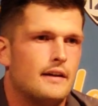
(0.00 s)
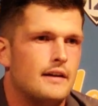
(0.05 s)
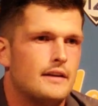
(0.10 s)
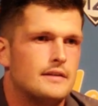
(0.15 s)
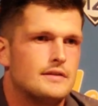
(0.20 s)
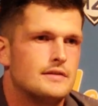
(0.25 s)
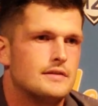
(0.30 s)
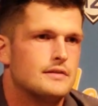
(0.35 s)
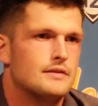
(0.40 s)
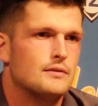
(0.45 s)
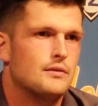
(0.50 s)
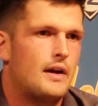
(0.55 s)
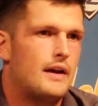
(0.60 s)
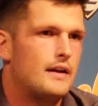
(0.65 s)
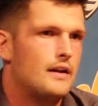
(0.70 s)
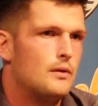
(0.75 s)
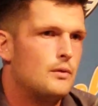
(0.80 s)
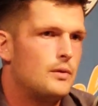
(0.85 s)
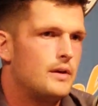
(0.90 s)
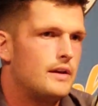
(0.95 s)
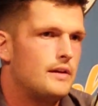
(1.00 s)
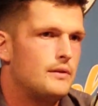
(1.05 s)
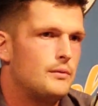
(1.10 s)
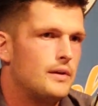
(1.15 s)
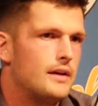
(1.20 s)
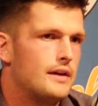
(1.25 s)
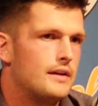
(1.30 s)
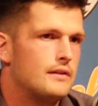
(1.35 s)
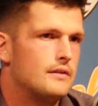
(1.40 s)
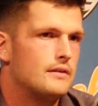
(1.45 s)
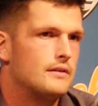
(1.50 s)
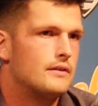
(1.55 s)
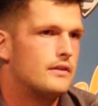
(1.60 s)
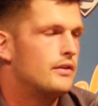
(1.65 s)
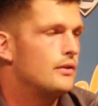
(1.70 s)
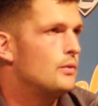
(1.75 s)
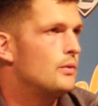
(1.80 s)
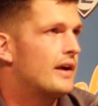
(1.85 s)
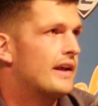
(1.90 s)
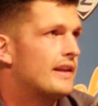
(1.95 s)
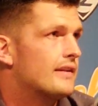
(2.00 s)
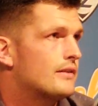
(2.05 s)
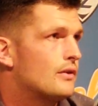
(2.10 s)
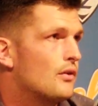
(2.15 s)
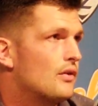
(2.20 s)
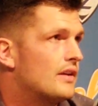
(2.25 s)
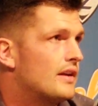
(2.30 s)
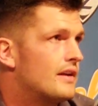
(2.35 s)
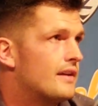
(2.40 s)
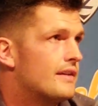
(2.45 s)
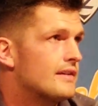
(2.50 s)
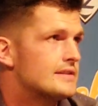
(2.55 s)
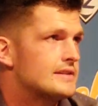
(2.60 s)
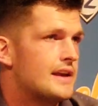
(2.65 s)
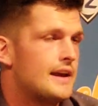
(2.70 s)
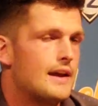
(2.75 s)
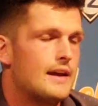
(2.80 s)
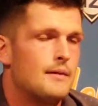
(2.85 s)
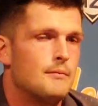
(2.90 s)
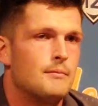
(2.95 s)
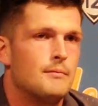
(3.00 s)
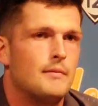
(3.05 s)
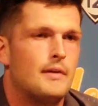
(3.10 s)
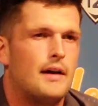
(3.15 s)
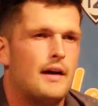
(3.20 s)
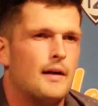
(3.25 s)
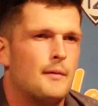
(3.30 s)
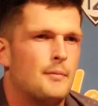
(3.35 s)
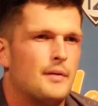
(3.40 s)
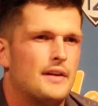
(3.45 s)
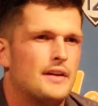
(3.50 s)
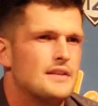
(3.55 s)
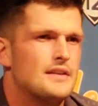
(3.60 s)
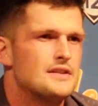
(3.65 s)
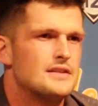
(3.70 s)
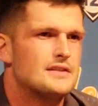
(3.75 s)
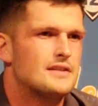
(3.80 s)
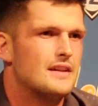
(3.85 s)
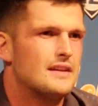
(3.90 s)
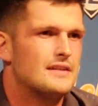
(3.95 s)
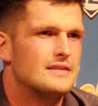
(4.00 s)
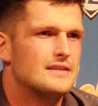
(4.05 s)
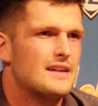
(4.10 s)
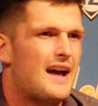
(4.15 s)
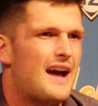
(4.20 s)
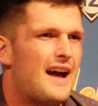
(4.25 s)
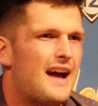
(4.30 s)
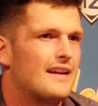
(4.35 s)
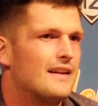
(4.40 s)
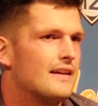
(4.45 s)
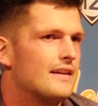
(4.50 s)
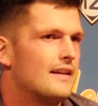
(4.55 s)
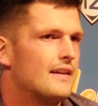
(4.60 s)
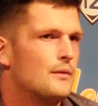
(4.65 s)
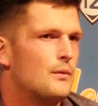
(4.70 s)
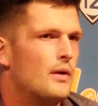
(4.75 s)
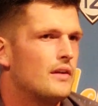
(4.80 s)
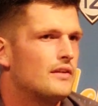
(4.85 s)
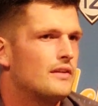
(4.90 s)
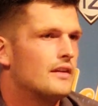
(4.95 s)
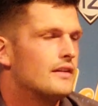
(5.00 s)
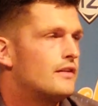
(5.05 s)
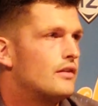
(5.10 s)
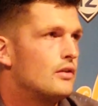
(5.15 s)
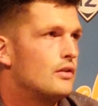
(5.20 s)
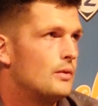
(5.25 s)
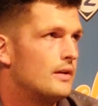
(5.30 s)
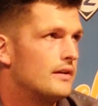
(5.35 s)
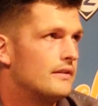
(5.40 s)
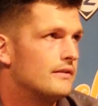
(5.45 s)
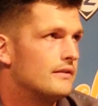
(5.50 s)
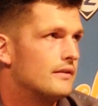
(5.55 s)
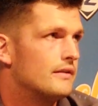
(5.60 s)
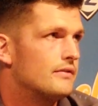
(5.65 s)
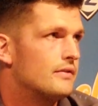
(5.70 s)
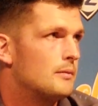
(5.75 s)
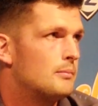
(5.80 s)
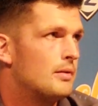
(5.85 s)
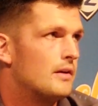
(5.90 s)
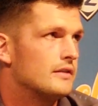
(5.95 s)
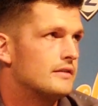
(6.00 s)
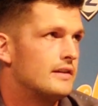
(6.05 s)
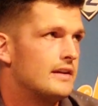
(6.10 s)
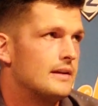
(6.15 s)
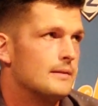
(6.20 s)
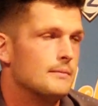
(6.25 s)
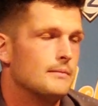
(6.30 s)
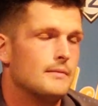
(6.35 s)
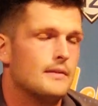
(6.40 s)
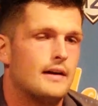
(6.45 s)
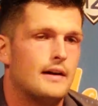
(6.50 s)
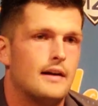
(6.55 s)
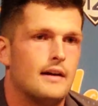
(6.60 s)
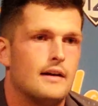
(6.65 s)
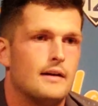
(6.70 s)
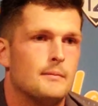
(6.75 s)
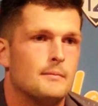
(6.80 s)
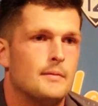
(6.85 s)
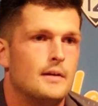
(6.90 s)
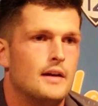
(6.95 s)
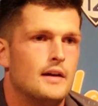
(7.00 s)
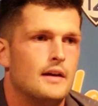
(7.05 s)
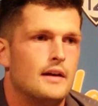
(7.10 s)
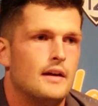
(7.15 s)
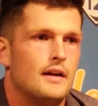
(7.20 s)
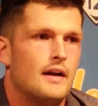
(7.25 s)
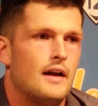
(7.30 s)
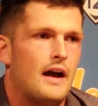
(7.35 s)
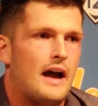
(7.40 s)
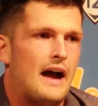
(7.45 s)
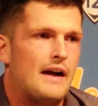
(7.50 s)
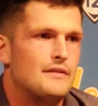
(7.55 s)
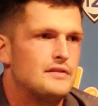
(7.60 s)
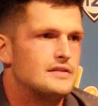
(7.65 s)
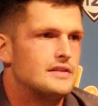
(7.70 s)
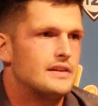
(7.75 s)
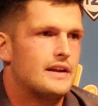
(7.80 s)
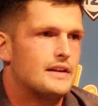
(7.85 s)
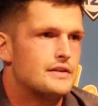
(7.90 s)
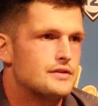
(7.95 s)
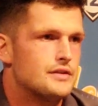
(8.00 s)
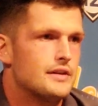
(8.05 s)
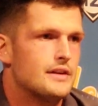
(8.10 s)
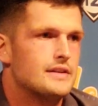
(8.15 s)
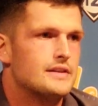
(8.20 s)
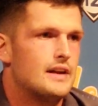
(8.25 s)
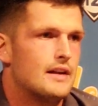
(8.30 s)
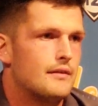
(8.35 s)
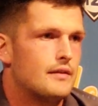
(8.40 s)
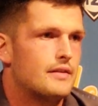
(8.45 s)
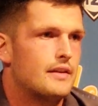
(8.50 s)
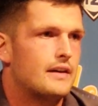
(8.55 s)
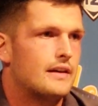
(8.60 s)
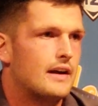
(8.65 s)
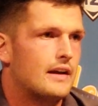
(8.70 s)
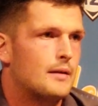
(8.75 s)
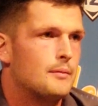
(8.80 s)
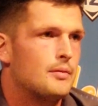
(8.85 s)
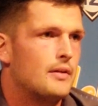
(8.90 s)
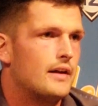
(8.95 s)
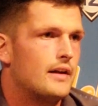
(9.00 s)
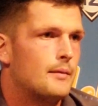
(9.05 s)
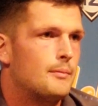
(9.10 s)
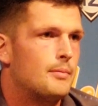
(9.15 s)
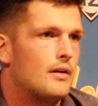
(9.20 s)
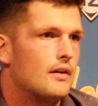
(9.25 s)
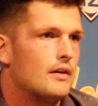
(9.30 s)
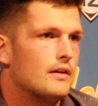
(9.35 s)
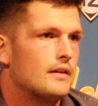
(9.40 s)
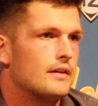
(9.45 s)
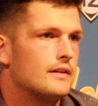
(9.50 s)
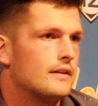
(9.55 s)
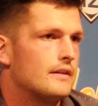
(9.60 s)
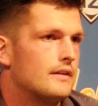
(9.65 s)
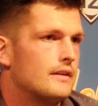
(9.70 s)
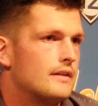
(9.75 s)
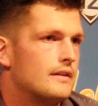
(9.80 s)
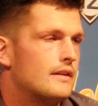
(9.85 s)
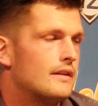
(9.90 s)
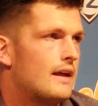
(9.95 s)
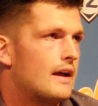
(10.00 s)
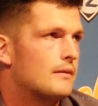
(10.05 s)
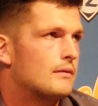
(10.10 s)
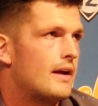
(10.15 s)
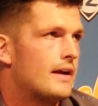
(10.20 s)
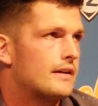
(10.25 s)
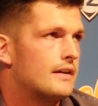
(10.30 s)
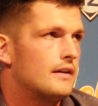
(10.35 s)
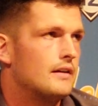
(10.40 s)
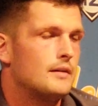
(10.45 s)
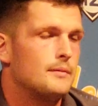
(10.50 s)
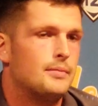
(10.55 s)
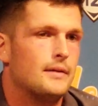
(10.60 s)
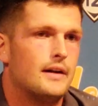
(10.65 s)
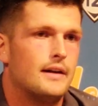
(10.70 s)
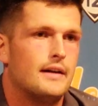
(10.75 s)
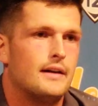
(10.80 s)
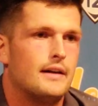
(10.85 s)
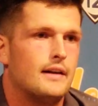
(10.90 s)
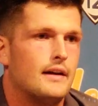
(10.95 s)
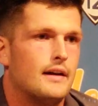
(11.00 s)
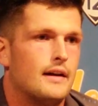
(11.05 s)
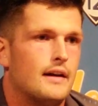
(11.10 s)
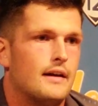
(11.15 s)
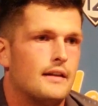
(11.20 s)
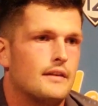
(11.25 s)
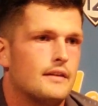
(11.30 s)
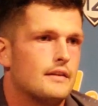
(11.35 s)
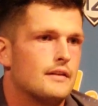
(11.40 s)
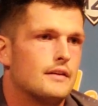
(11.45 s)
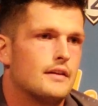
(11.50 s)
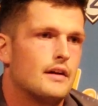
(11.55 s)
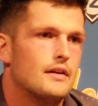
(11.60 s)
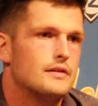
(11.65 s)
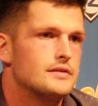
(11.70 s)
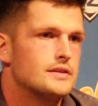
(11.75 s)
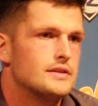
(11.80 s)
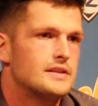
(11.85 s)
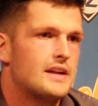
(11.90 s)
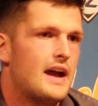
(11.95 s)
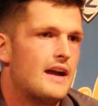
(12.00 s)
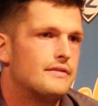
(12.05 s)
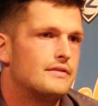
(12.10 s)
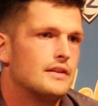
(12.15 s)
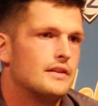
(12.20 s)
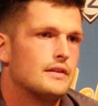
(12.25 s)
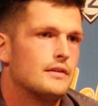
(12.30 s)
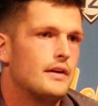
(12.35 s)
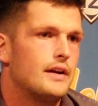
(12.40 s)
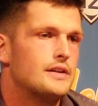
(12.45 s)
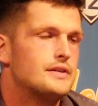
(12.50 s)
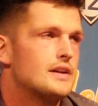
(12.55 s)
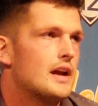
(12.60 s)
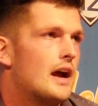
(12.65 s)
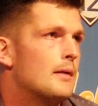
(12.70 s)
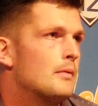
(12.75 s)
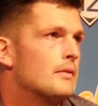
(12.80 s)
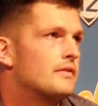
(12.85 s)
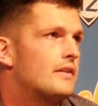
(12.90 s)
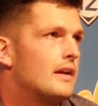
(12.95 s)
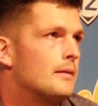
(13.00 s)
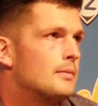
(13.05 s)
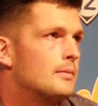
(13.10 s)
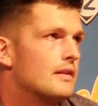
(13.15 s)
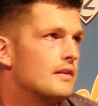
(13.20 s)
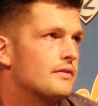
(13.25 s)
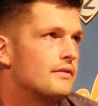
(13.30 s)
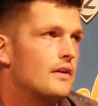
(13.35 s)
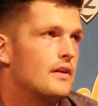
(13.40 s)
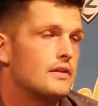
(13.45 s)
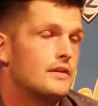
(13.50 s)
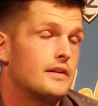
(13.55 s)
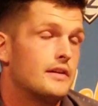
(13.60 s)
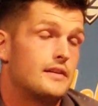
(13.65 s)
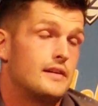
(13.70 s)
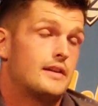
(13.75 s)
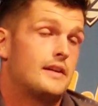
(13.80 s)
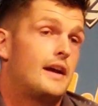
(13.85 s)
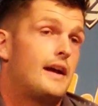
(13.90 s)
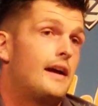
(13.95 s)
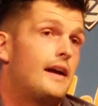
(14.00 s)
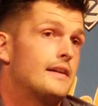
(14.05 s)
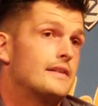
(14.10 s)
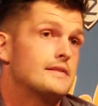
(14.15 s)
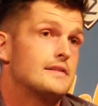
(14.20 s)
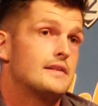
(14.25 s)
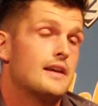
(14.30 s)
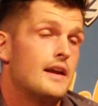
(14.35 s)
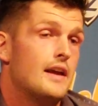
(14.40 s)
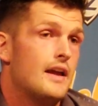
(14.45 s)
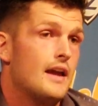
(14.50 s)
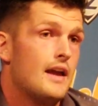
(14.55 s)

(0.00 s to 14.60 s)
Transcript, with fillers: it's I know we, we had two wins going into this game, uh, but it just it's not it wasn't a two win football team. Um, obviously, injuries and everything kind of played a part into, into that record, but uh, the, the, coaching staff did a great job of keeping us focused. The guys